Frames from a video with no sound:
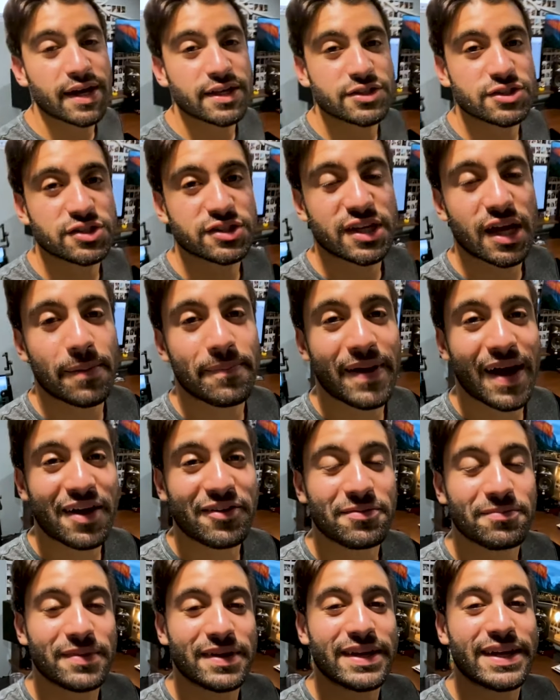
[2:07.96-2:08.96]
Just got back
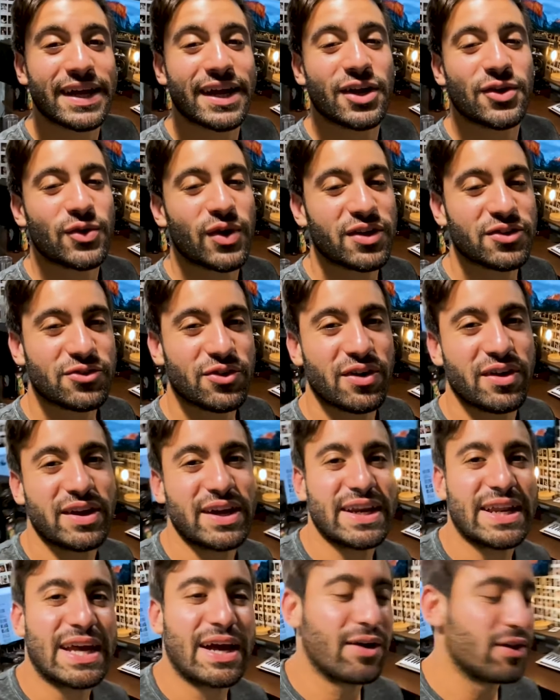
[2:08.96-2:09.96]
from eating at a restaurant,
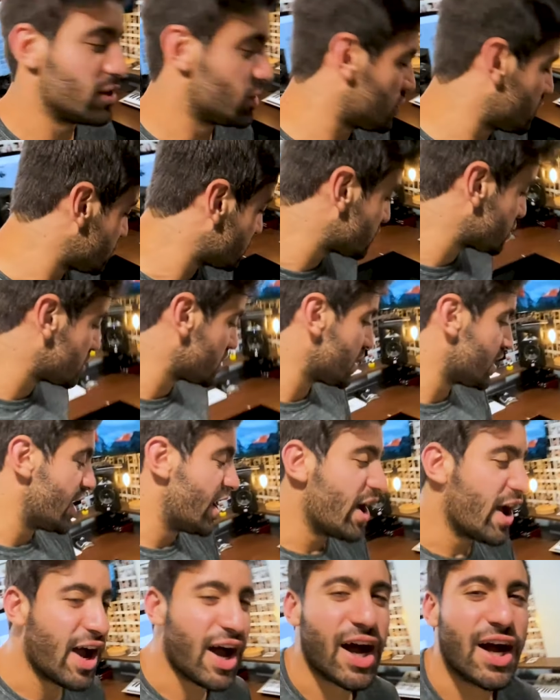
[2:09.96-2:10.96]
eating out lunch.
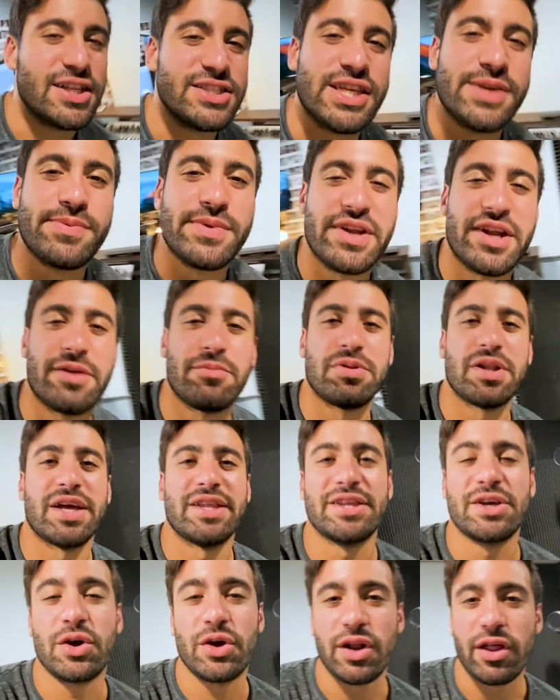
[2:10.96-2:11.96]
Jimmy and I had
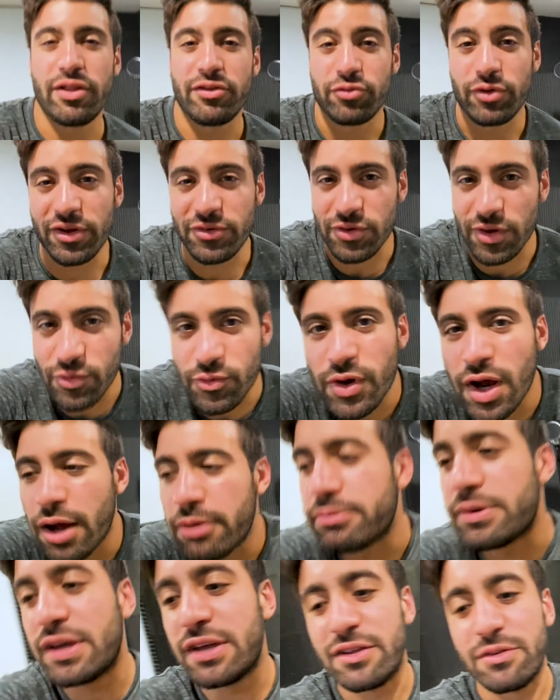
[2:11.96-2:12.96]
planned to go to this restaurant,
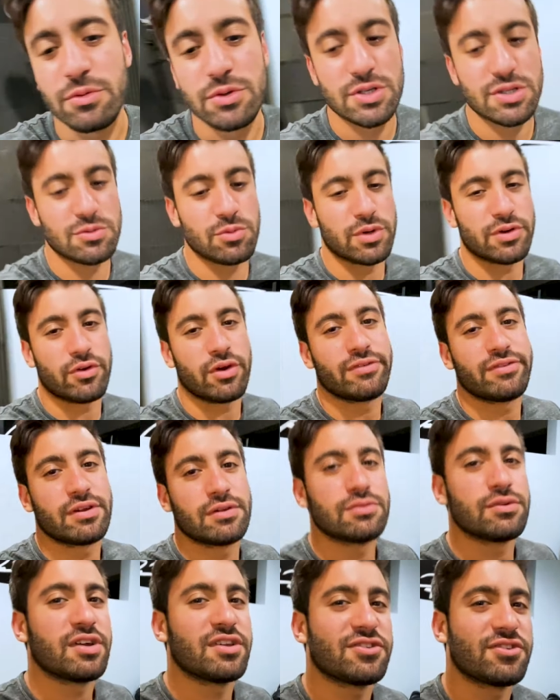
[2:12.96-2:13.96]
Rob Keys, which is one of our
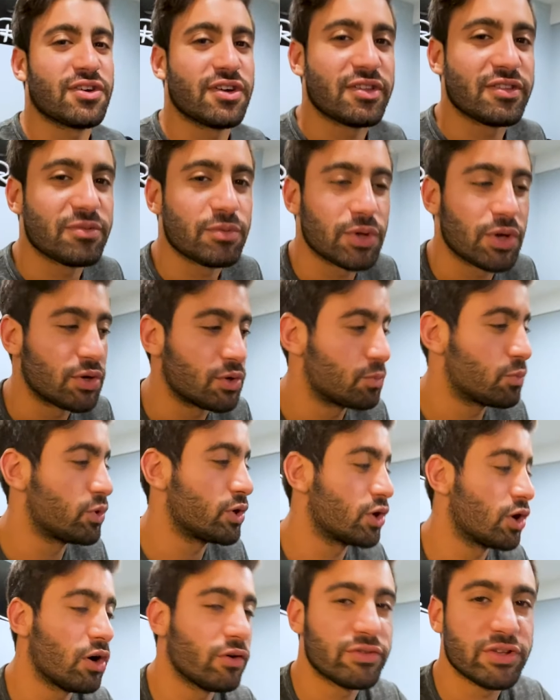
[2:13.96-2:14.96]
favorite restaurants we go to
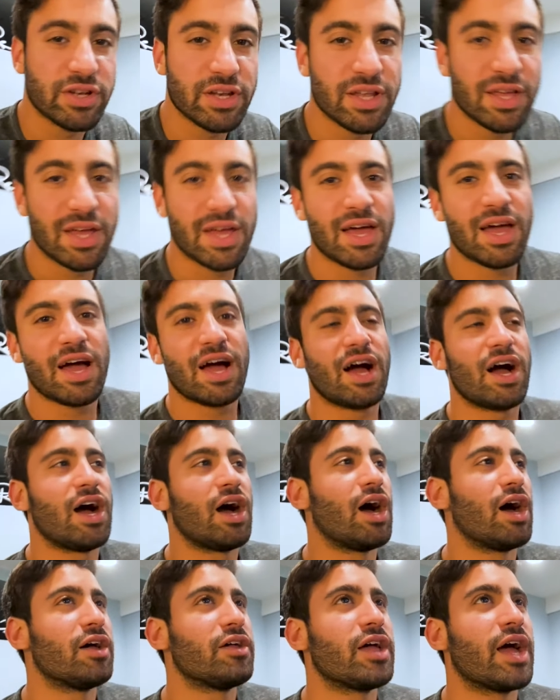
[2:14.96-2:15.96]
pretty often.
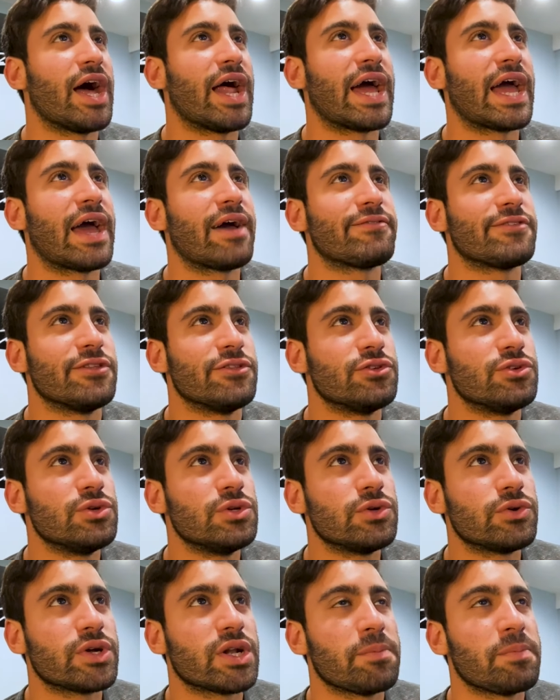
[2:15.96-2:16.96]
I have to
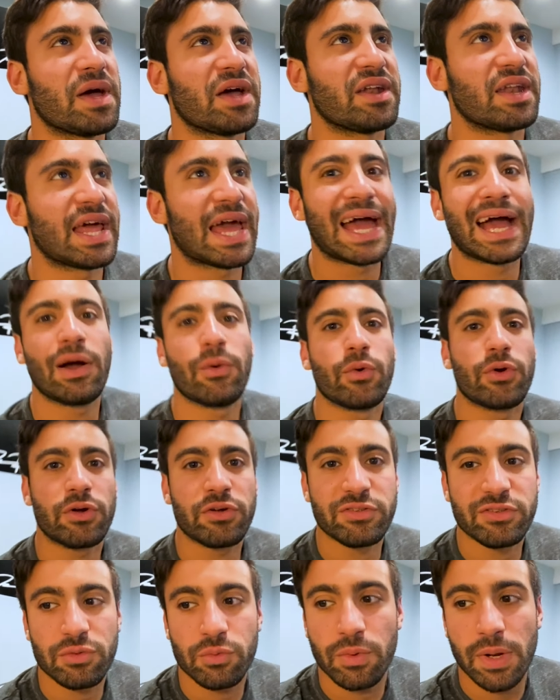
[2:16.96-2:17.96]
tutor in about an hour,
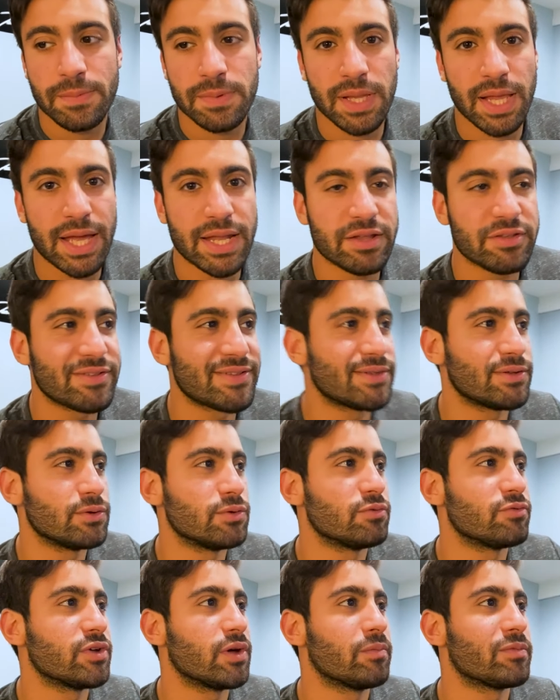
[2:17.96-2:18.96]
so my plan is to
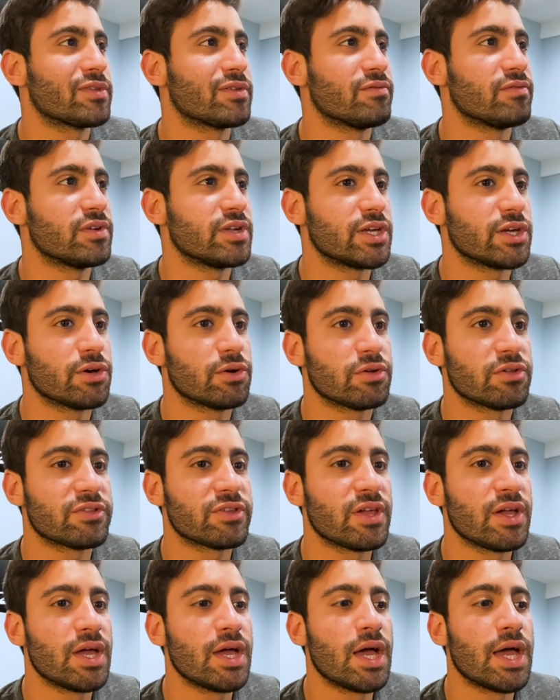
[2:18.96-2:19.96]
film some videos
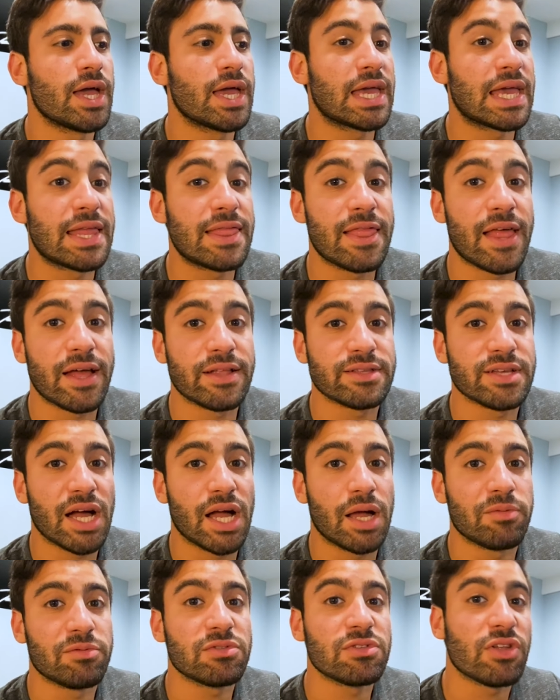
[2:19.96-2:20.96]
in that
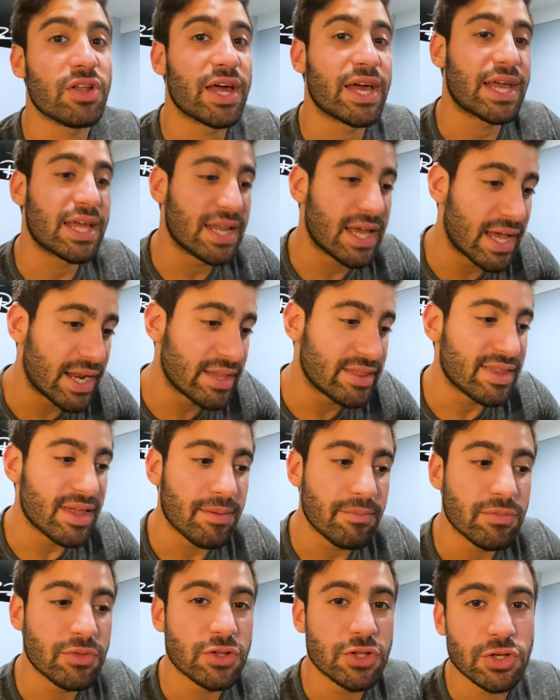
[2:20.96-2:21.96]
time so that I could edit
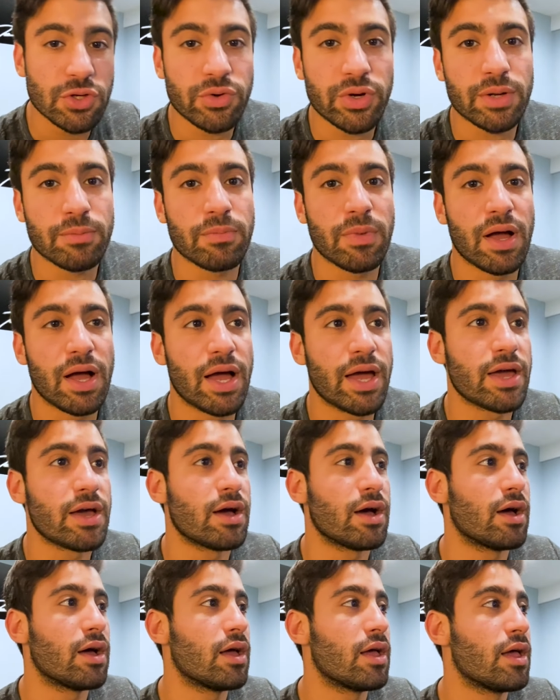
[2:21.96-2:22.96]
them during
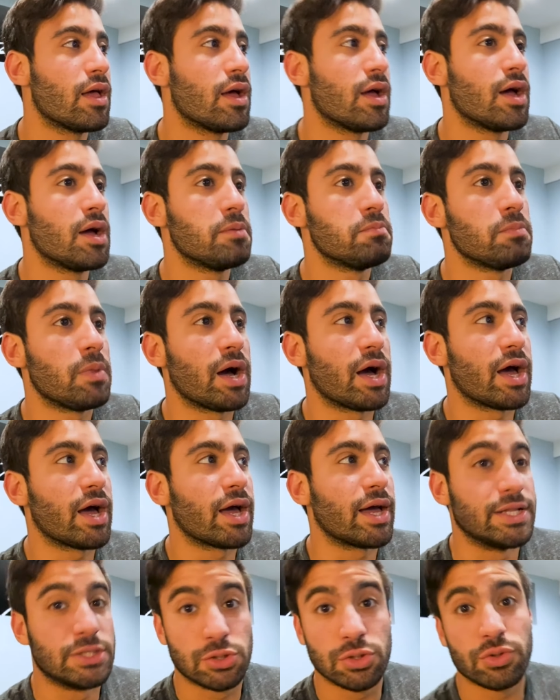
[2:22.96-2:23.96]

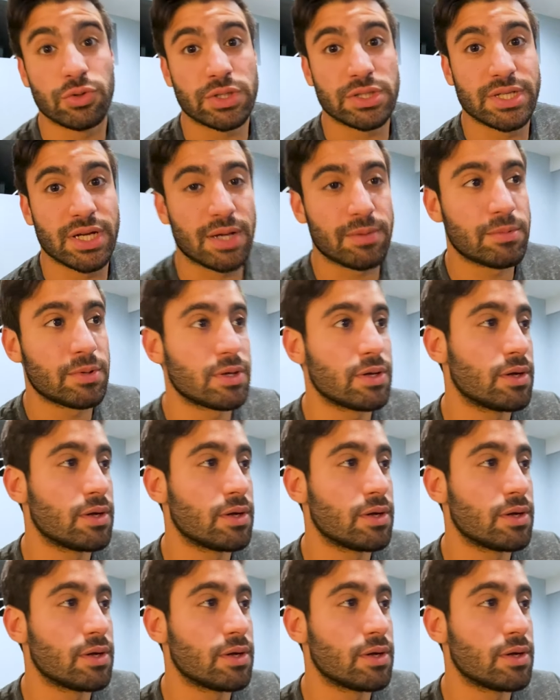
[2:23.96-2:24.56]
my tutoring time.